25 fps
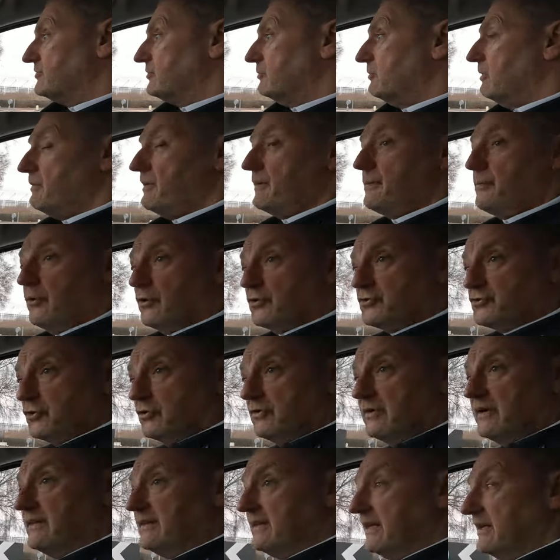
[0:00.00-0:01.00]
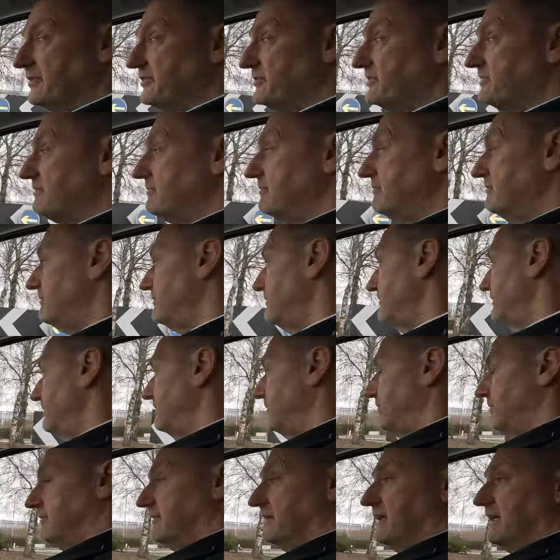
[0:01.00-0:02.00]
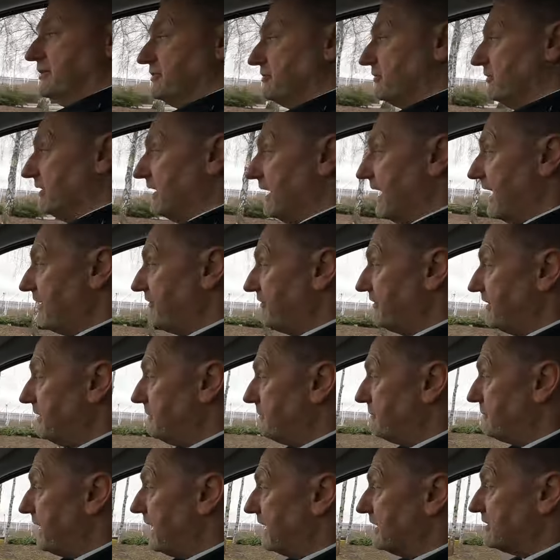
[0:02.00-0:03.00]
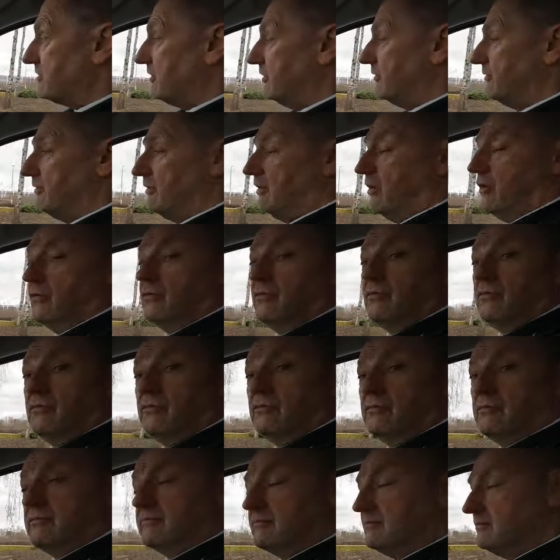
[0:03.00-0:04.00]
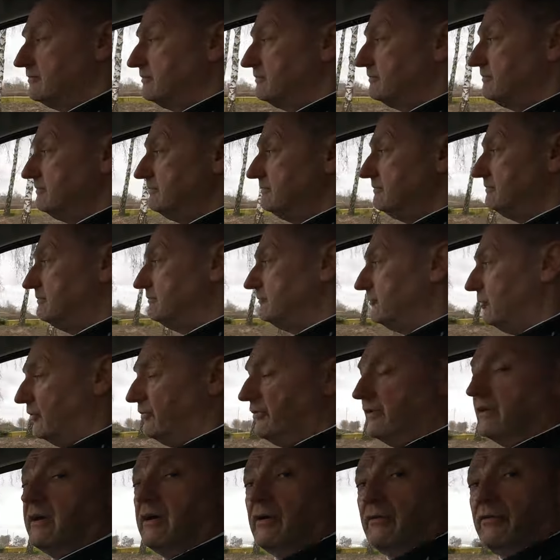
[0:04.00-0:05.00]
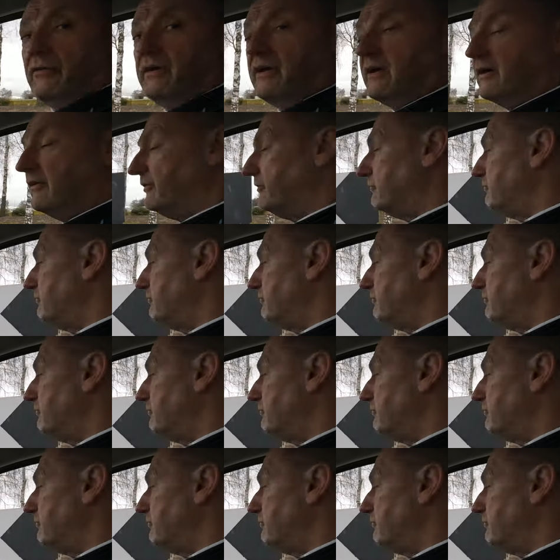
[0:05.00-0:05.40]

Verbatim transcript: so when we put a ton in this it's going to have an impact on on on the on the on